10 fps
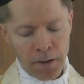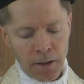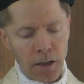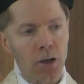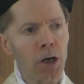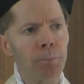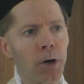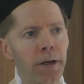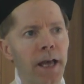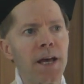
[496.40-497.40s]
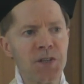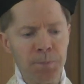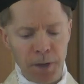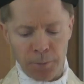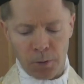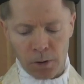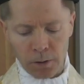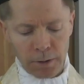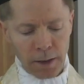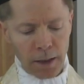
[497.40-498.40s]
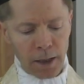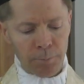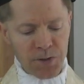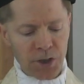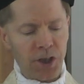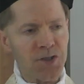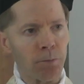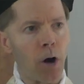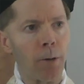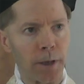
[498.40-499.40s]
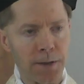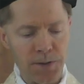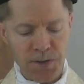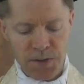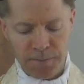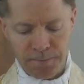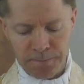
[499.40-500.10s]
He could put his people in positions of prominence.